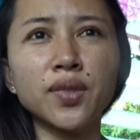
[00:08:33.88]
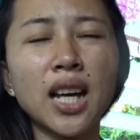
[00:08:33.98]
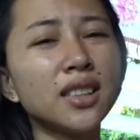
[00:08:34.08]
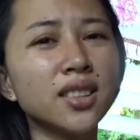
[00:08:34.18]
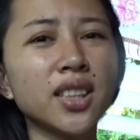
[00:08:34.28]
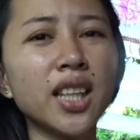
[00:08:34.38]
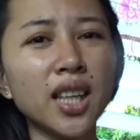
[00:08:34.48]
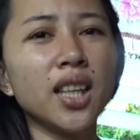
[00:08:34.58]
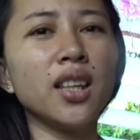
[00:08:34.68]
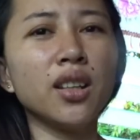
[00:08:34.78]

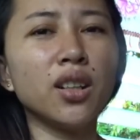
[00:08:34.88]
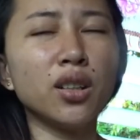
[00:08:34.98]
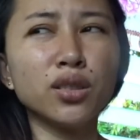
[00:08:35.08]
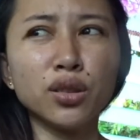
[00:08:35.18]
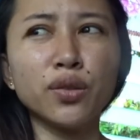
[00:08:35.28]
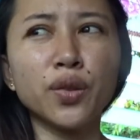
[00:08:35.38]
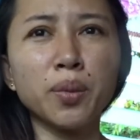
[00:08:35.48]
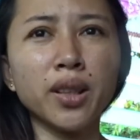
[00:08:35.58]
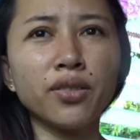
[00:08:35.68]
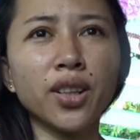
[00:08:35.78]
asking also for
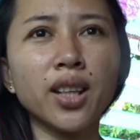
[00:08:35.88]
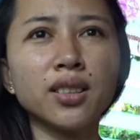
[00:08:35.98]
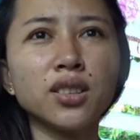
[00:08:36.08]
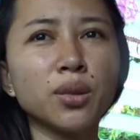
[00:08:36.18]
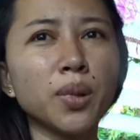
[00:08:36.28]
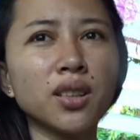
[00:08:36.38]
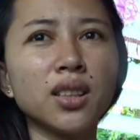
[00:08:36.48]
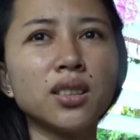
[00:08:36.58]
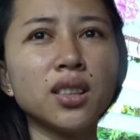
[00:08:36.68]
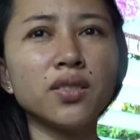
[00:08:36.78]
my friends or my
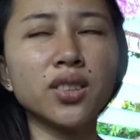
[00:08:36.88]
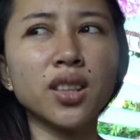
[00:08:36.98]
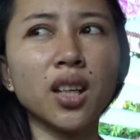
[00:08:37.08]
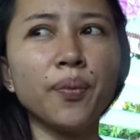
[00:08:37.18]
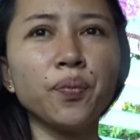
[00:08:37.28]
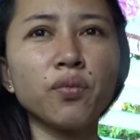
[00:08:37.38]
relatives na